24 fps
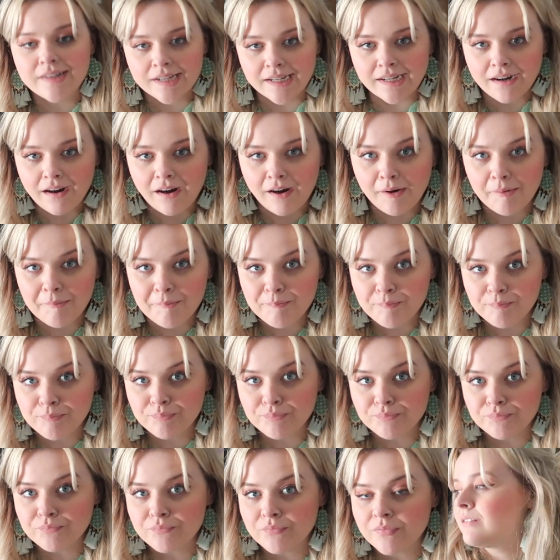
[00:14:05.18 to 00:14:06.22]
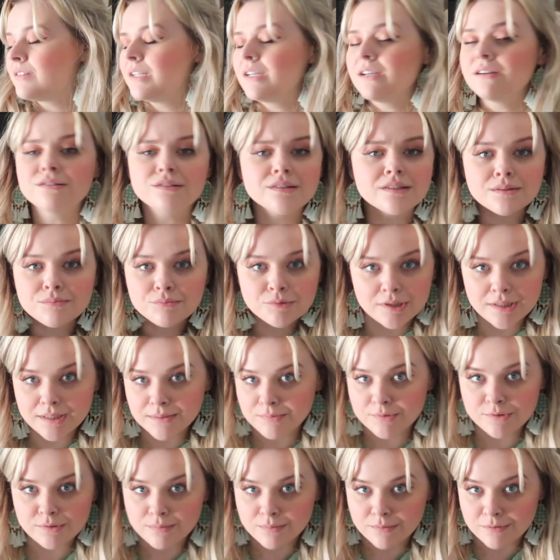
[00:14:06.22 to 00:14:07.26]
here. Here's some
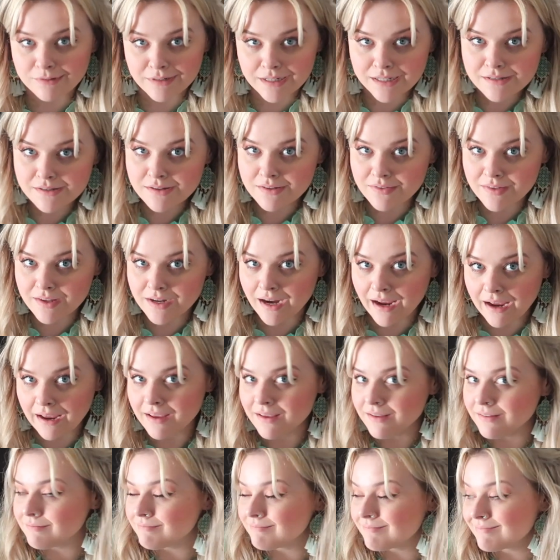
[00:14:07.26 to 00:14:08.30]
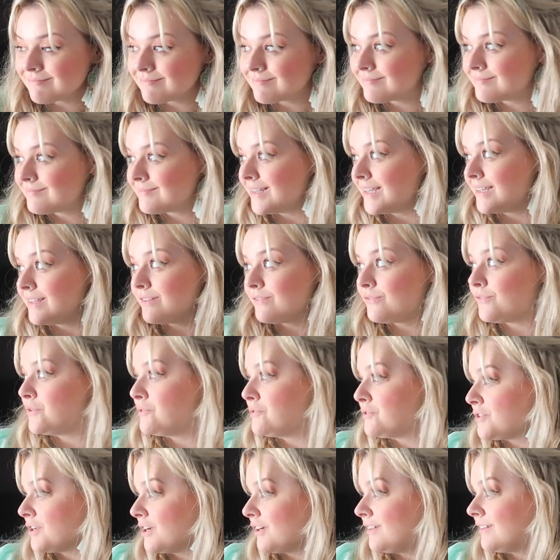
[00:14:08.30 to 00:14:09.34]
clips from the rest of the night in the
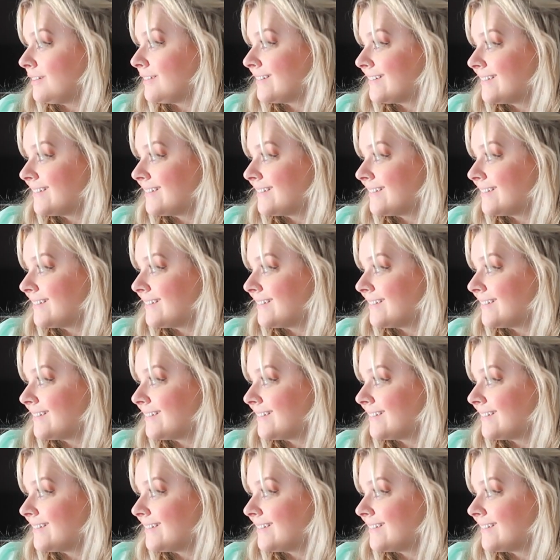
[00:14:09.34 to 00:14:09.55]
future.